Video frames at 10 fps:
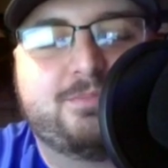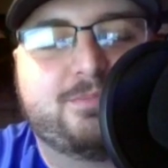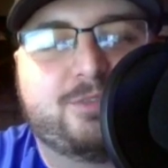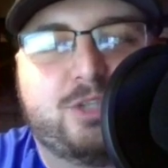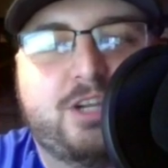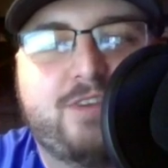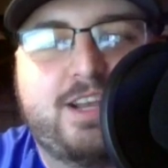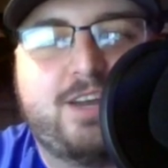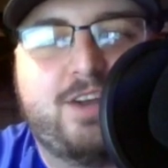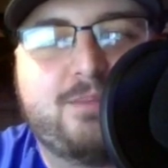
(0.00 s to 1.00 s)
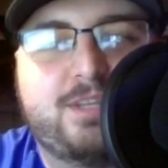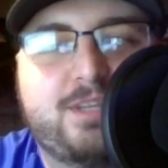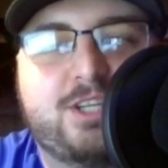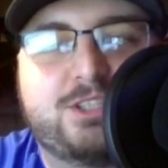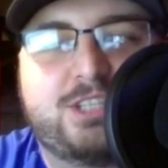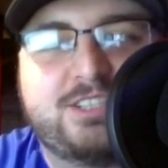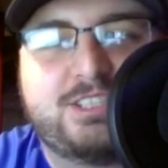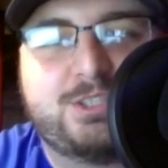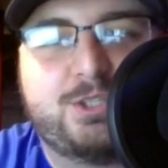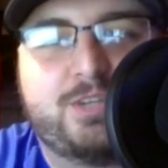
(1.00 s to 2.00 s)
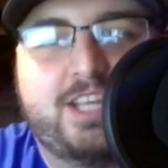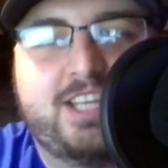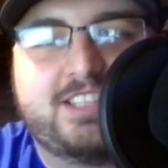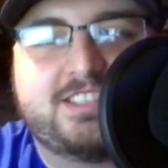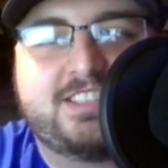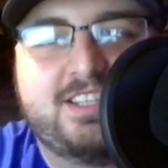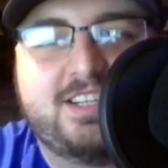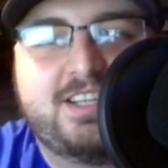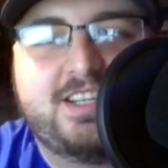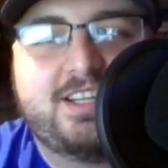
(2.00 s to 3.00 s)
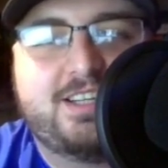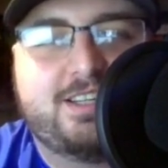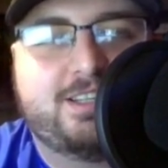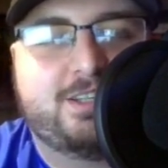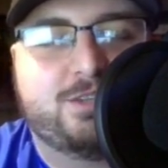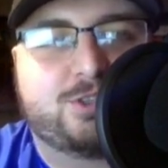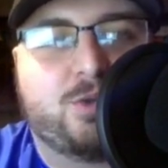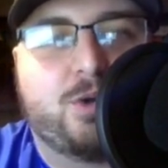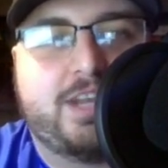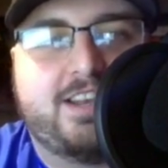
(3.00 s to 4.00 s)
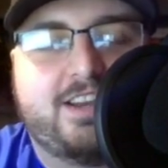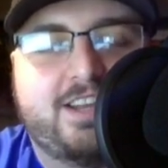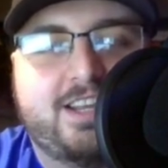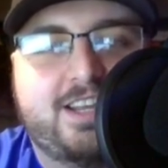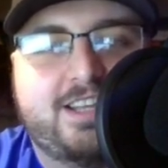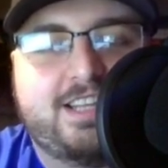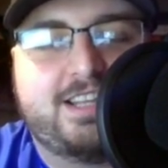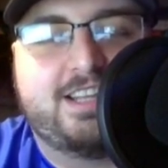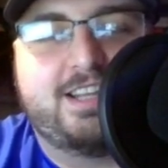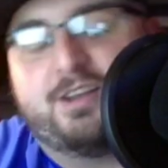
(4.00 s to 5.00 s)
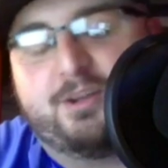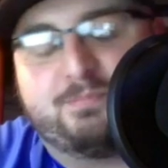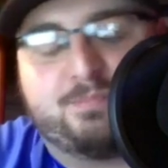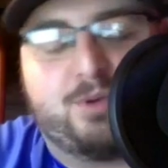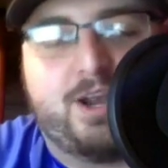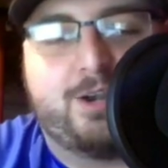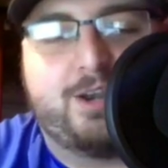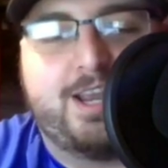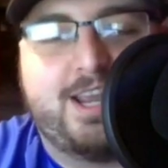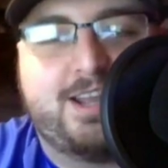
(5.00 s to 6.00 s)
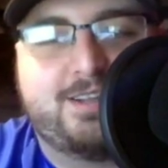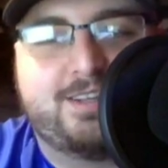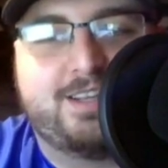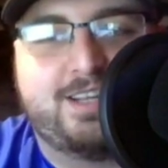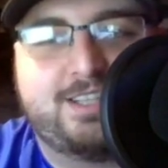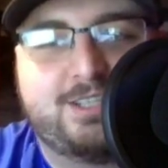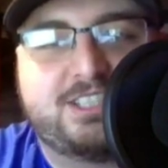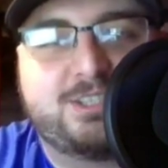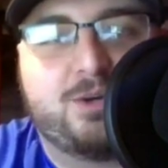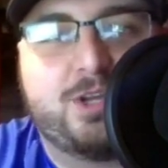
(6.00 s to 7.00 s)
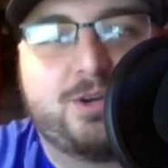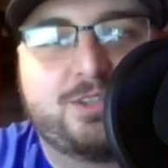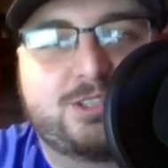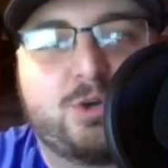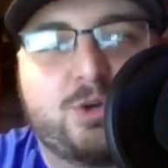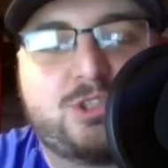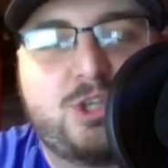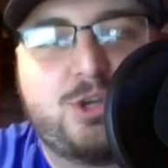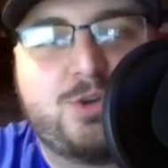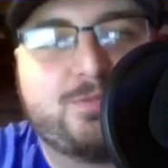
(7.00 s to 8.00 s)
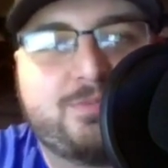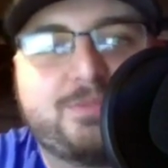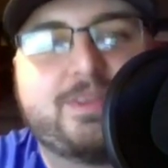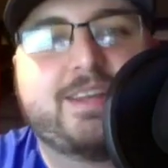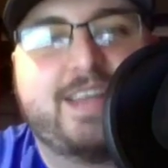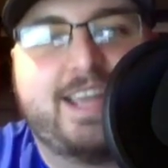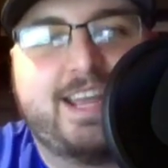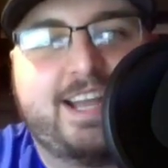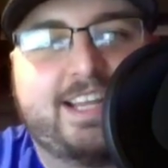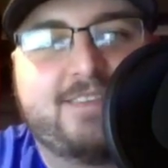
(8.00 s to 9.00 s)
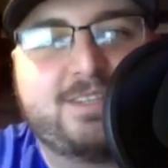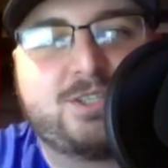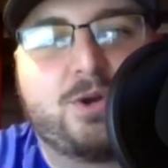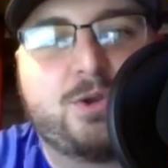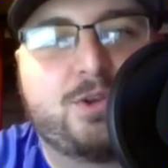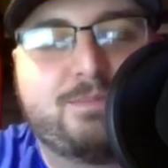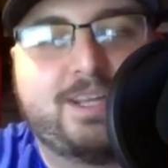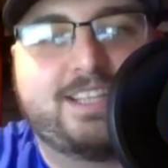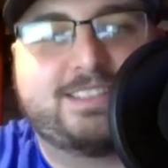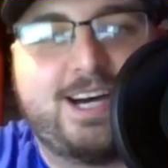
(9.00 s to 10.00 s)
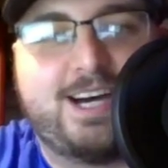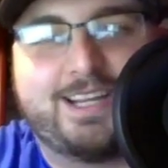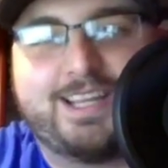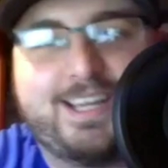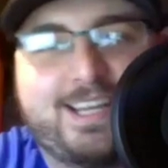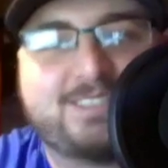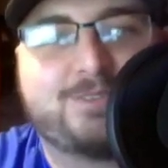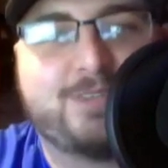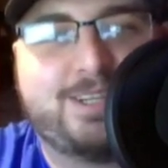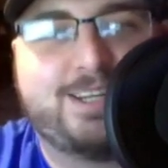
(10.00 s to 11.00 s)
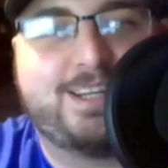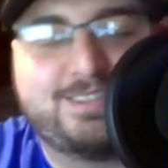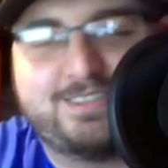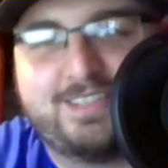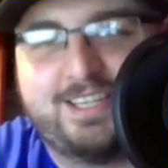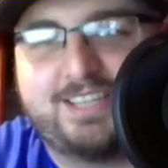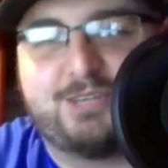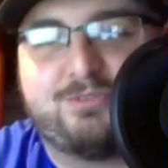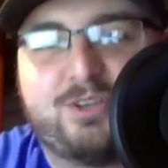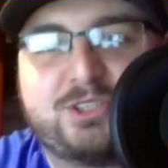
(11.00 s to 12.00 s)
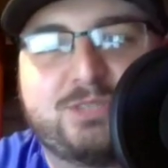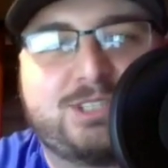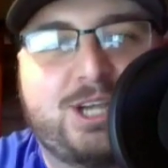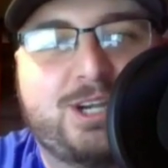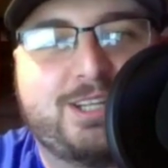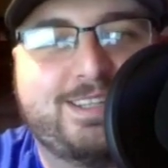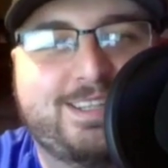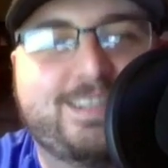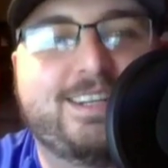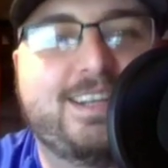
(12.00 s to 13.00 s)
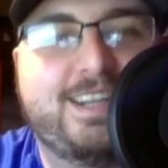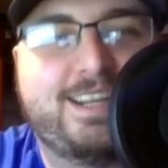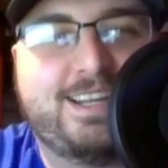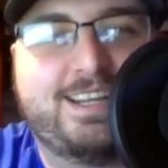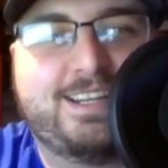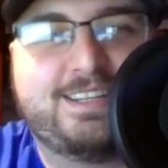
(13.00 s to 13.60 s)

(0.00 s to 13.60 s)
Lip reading: trying to find out how many touchdowns Antonio Gates scored that night prior. And there's Antonio. He scored 2. And I gave Antonio the biggest hug. And that's when I guess our friendship started. And